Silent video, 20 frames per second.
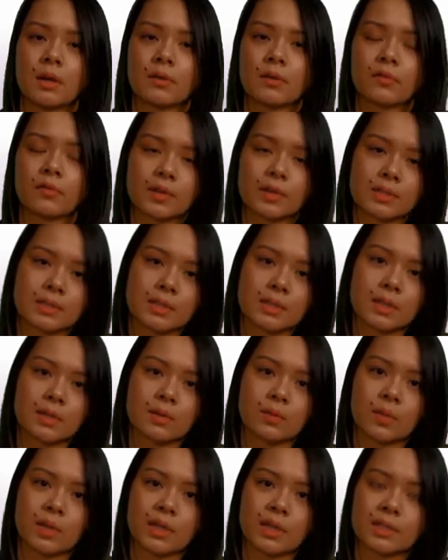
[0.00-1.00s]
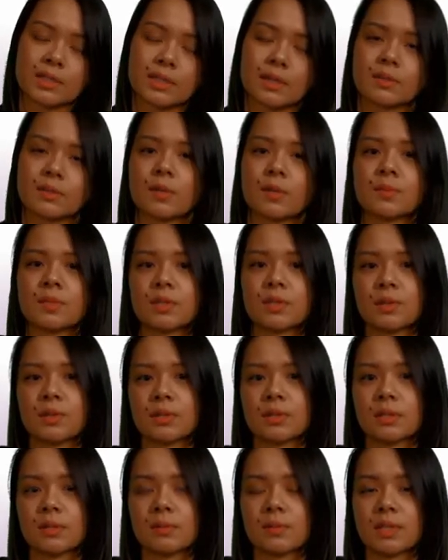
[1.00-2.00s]
Firstly, we can sometimes
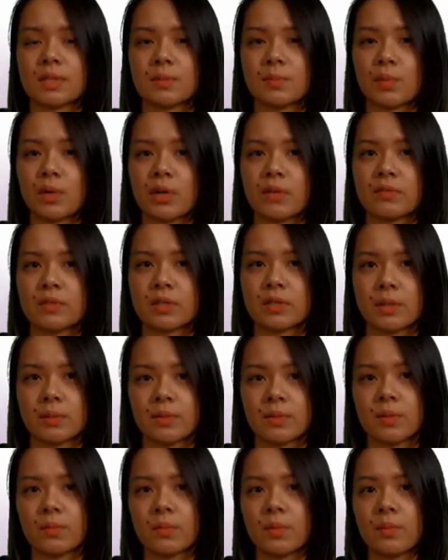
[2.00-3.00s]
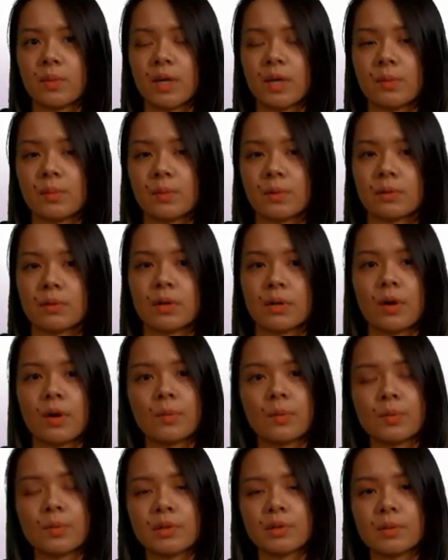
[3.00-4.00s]
use them as brief treatment when people are in
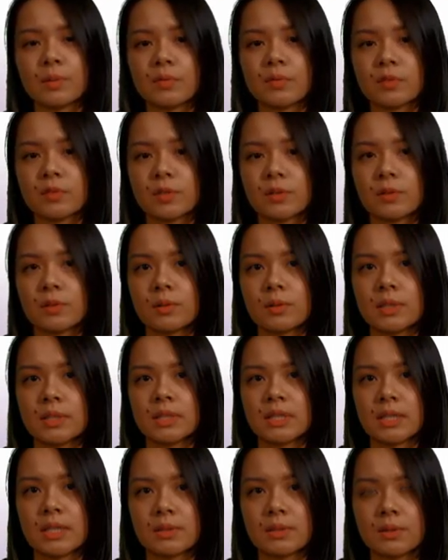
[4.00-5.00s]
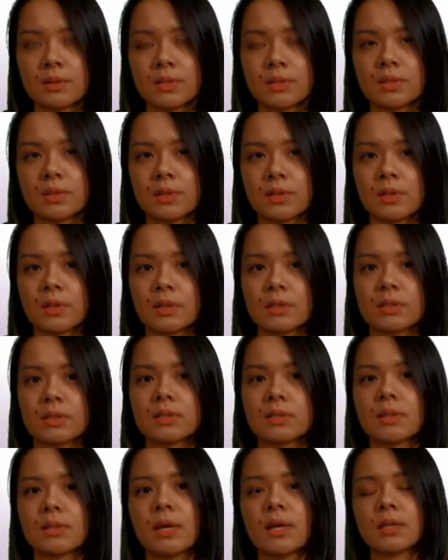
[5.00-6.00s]
opioid withdrawal and detox
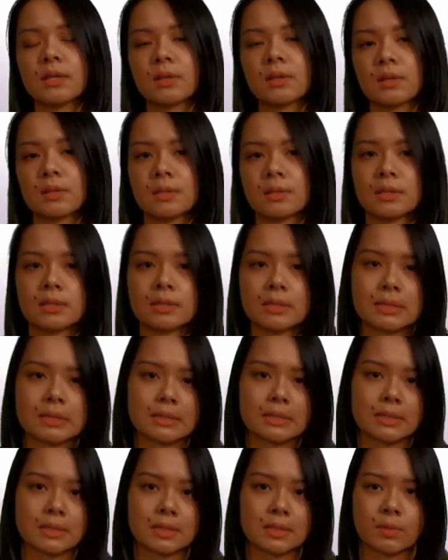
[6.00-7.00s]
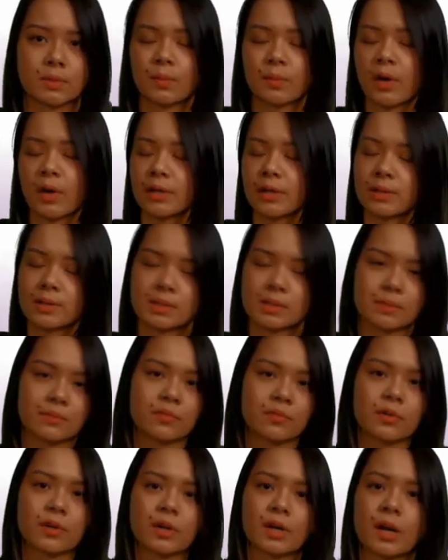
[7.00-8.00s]
units, and in those instances we might use them
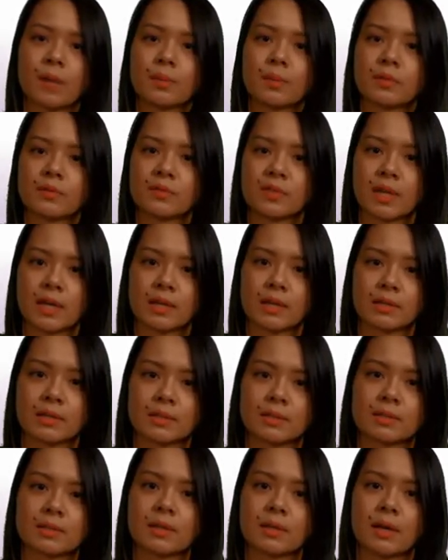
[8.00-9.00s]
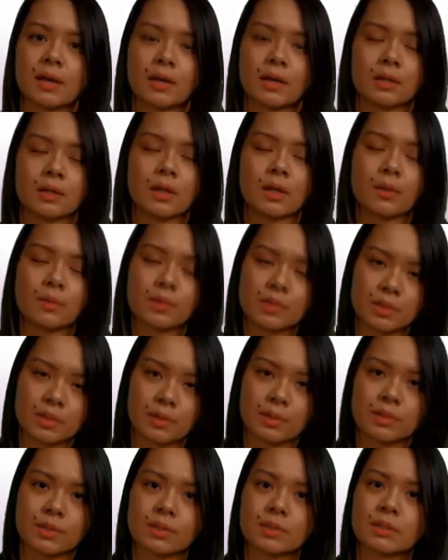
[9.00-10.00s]
for a couple of days at lower
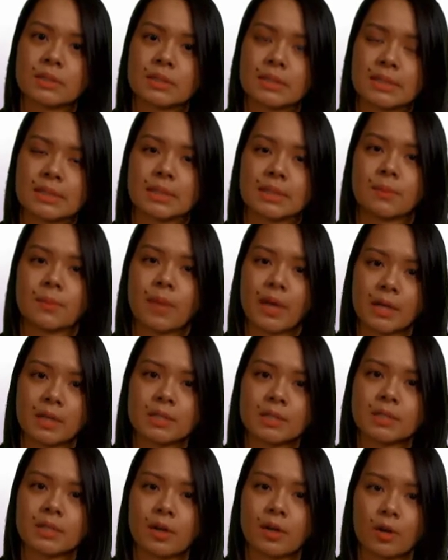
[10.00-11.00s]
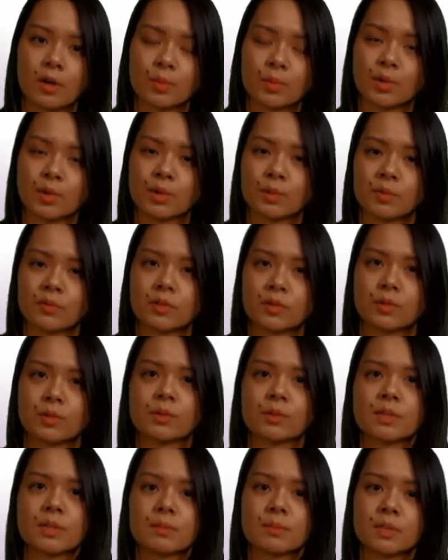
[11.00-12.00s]
doses just to manage the opioid
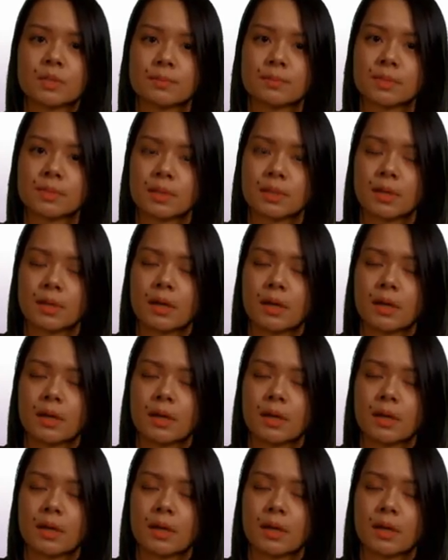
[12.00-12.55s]
withdrawal symptoms.